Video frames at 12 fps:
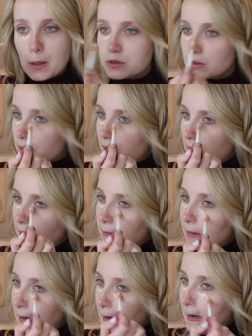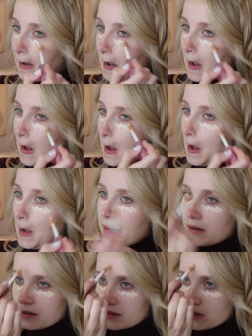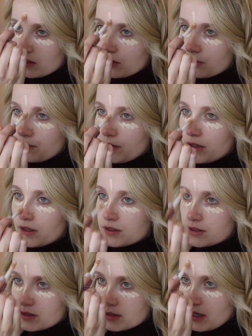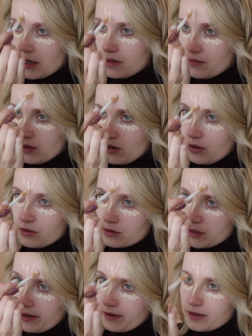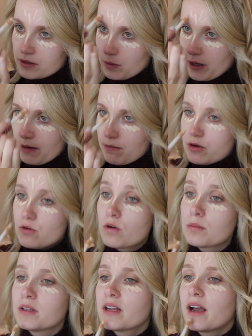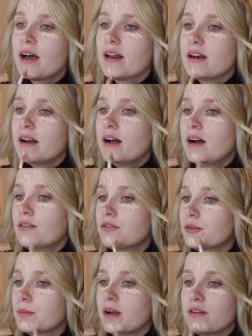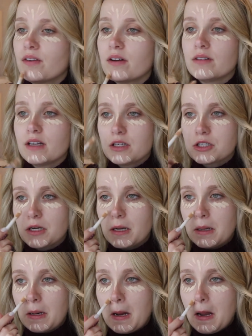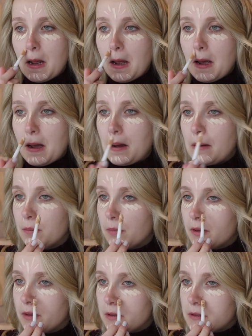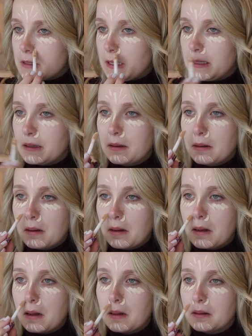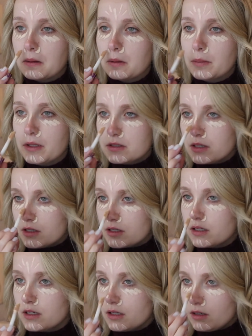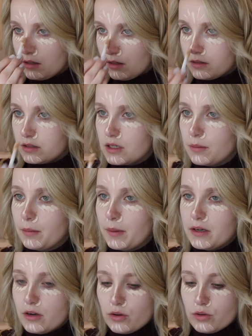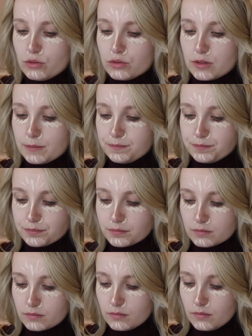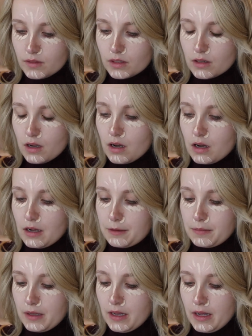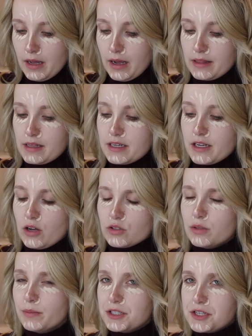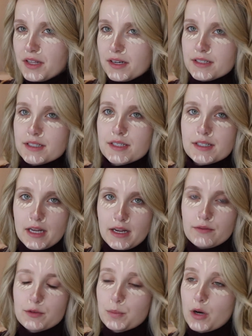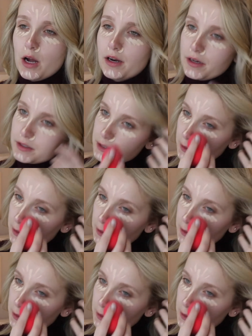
So I'm gonna add my concealer first, kind of in all those areas where I would normally add it after my foundation, where there's like a little bit darker on the tip of my nose. And then he also mentioned that it saves product